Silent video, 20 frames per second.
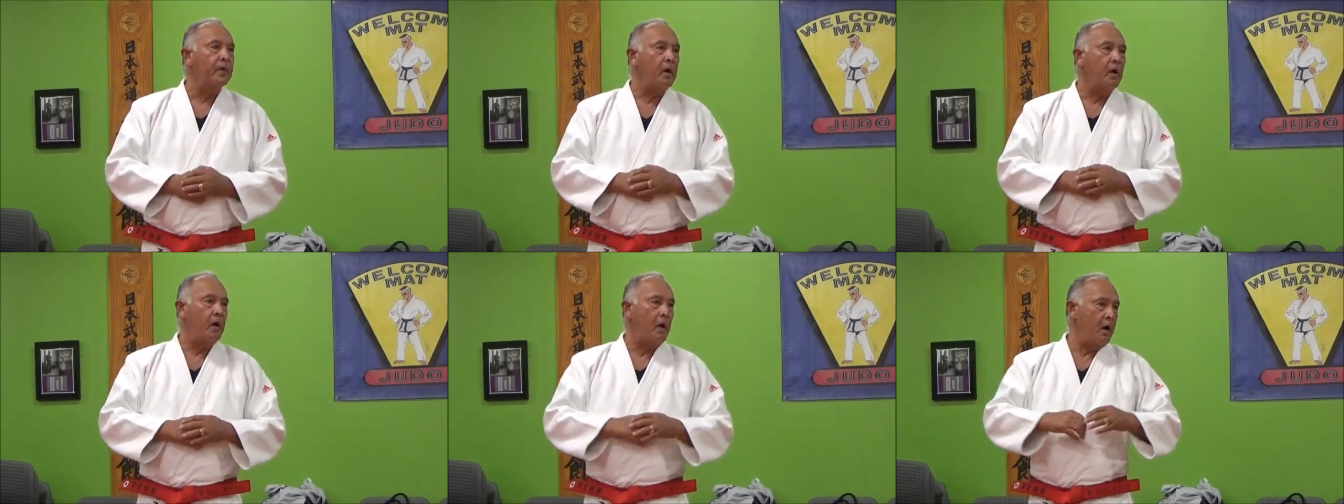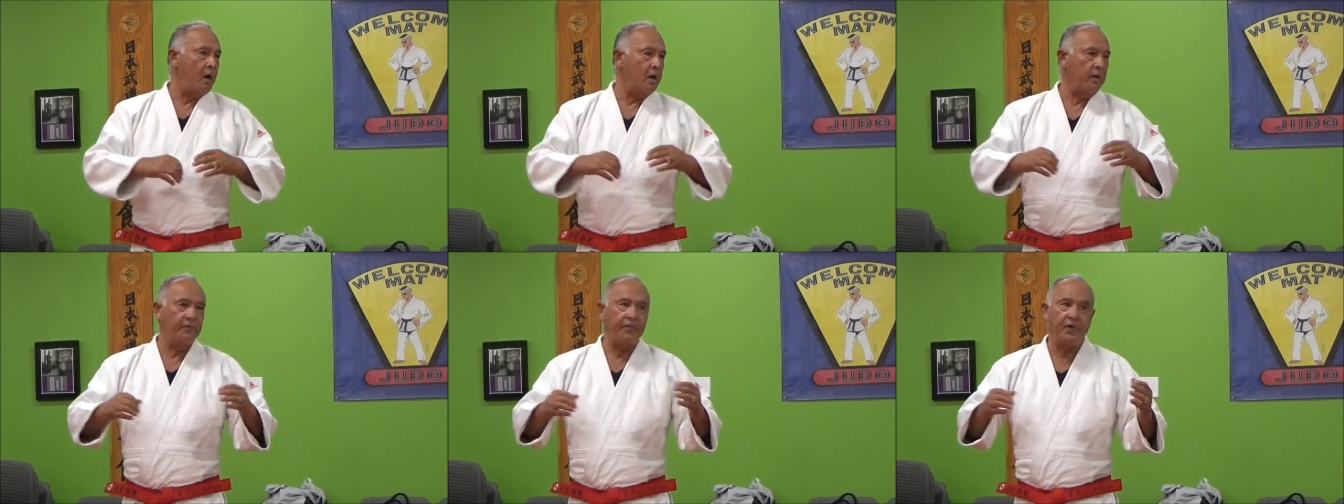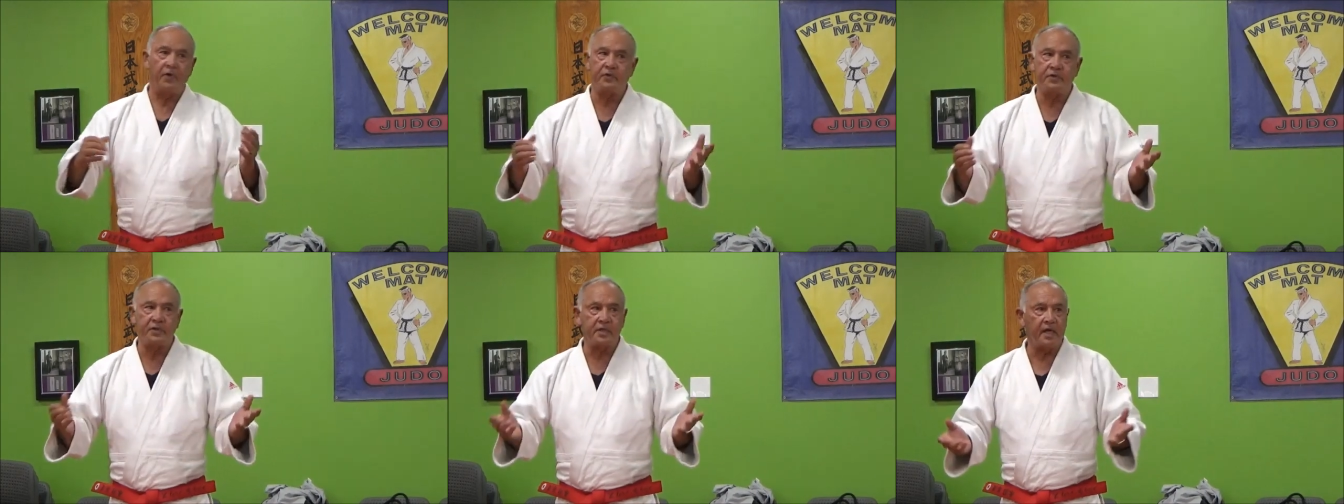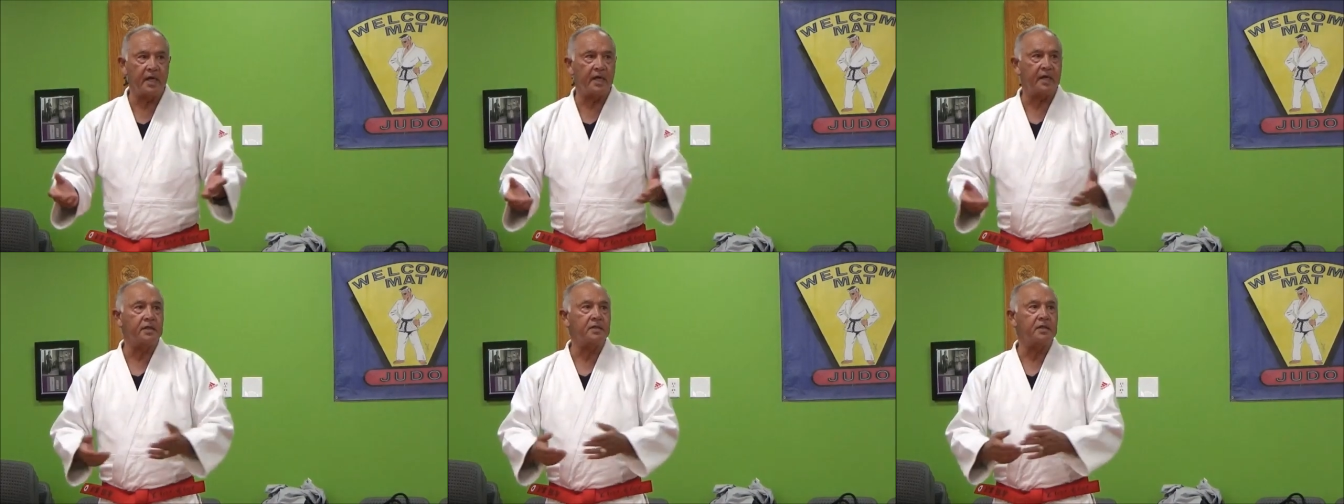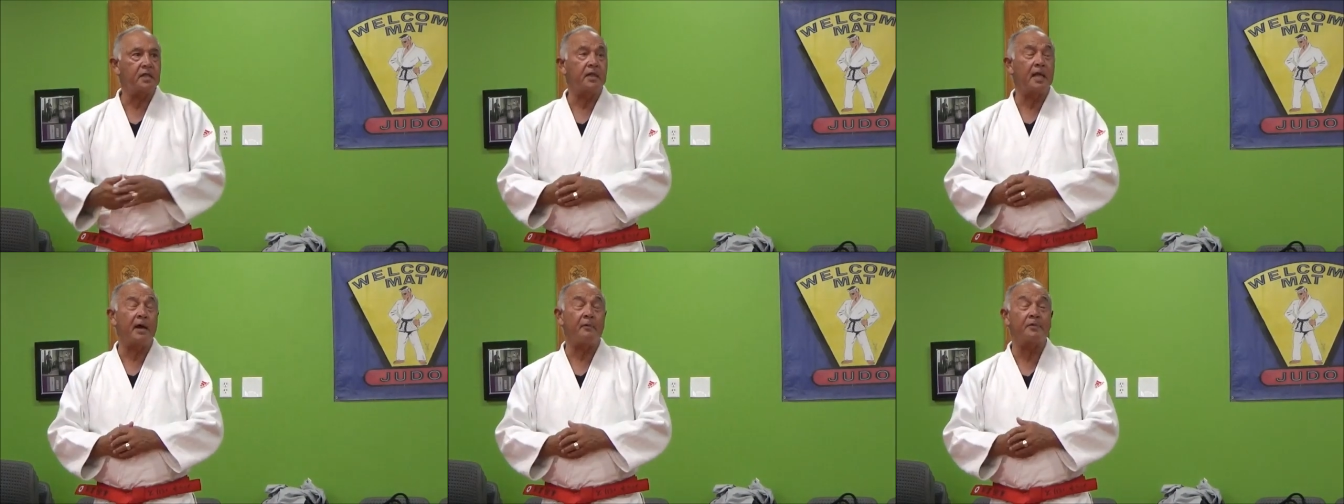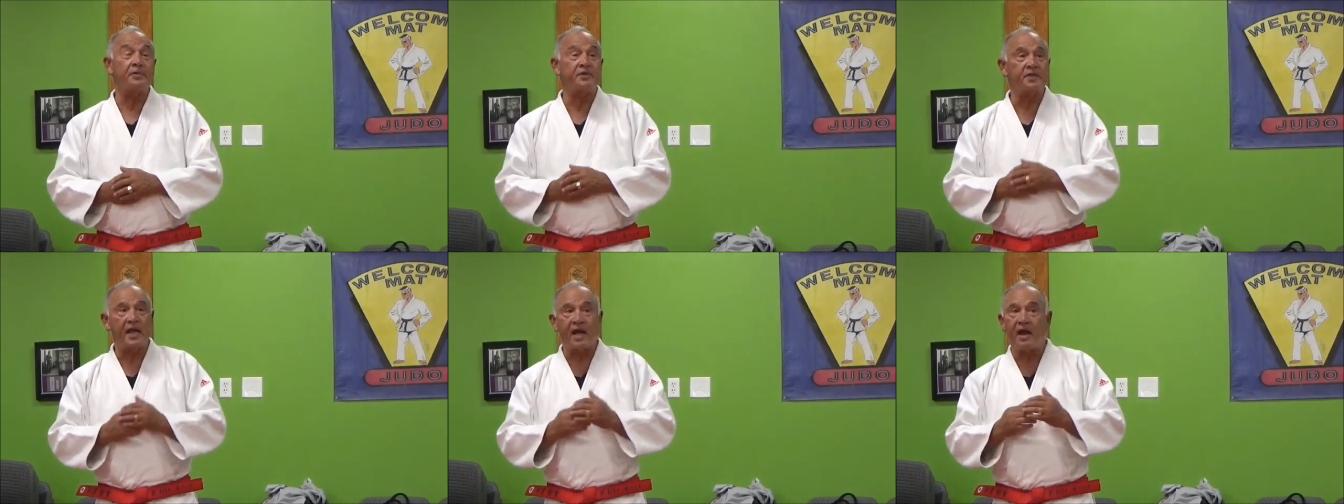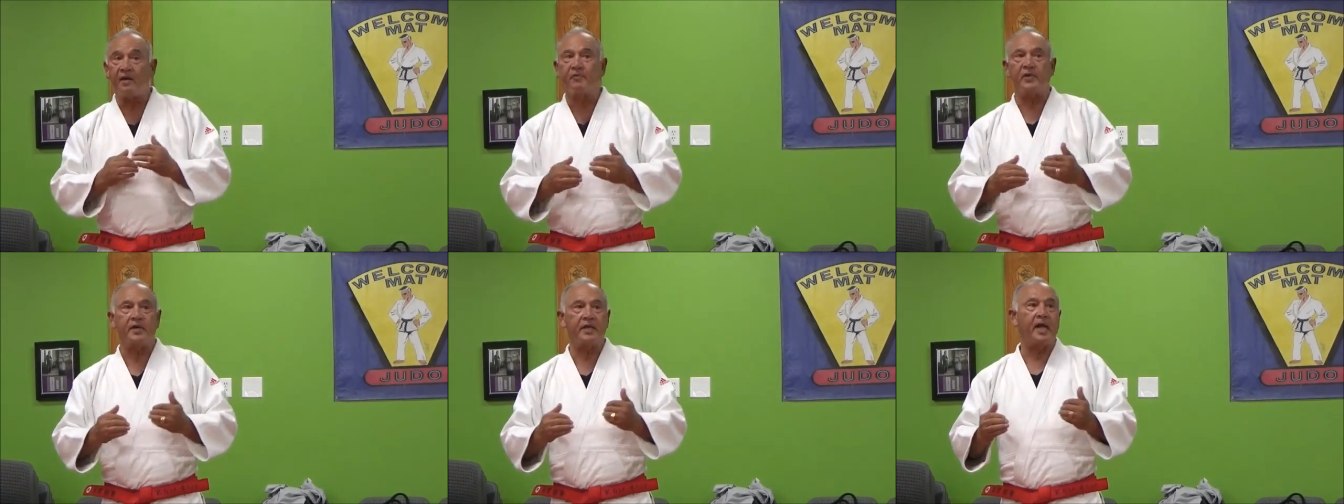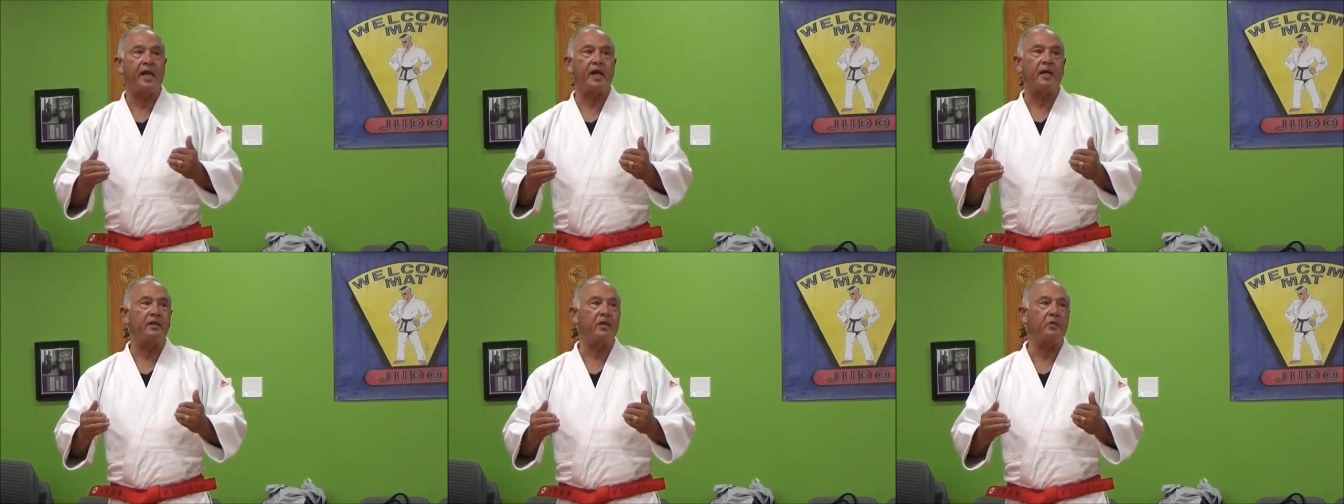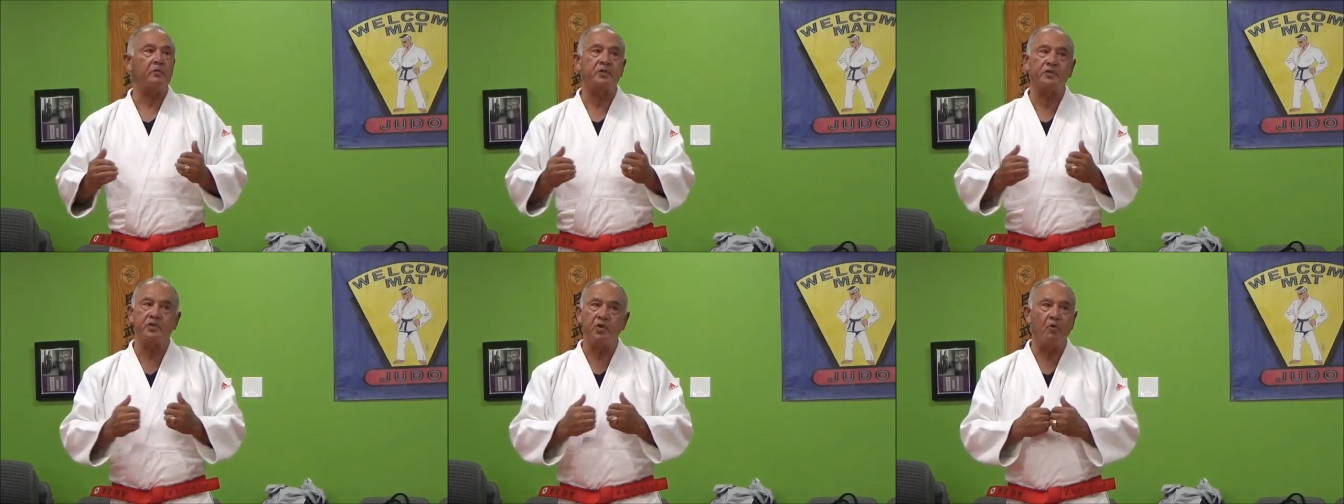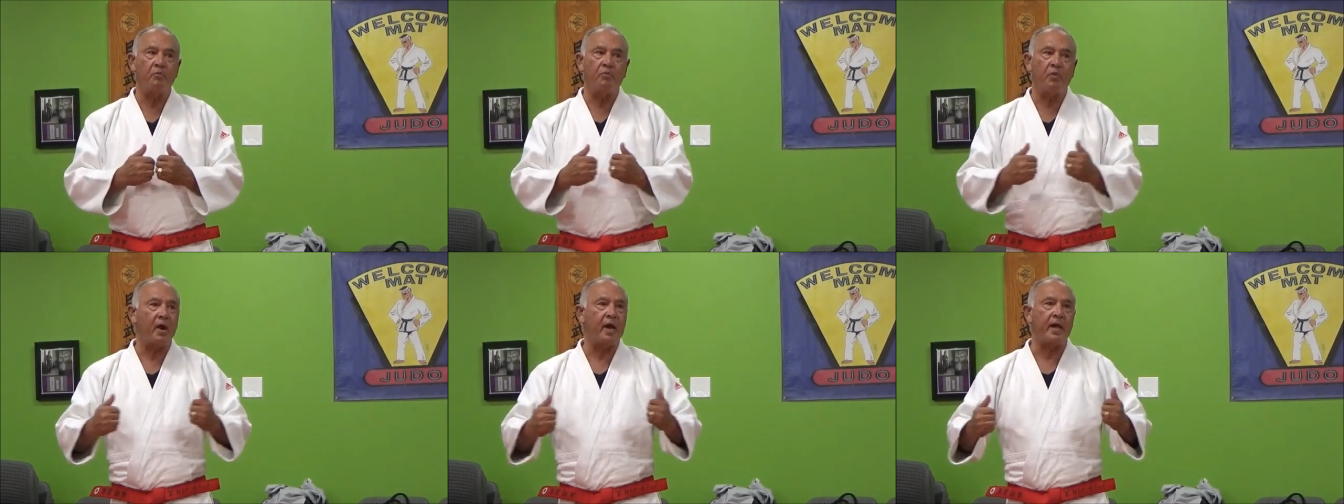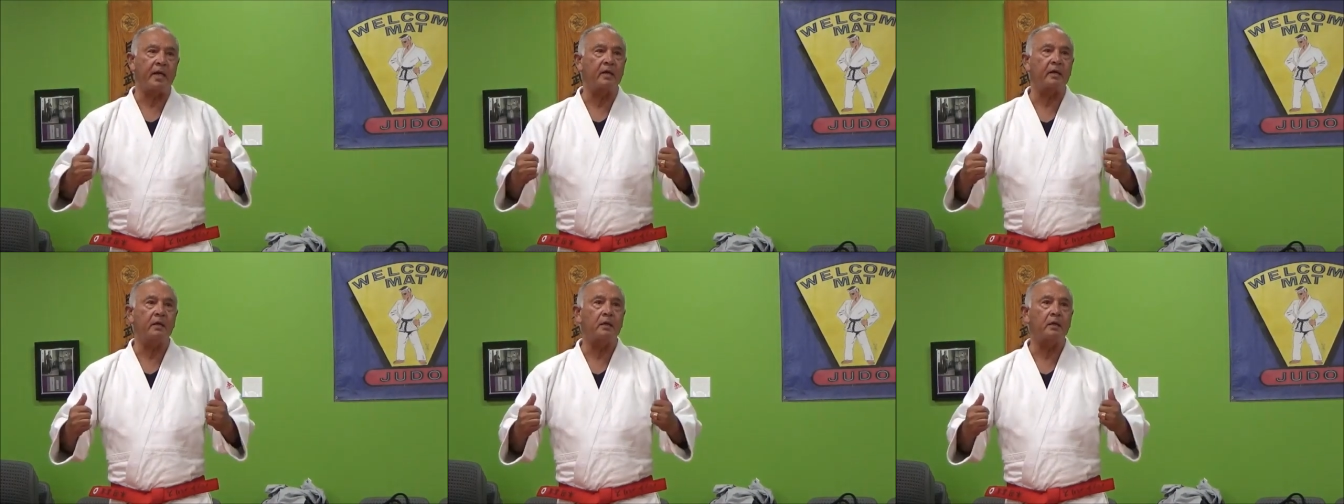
all of those things. And that was every day. There was no break.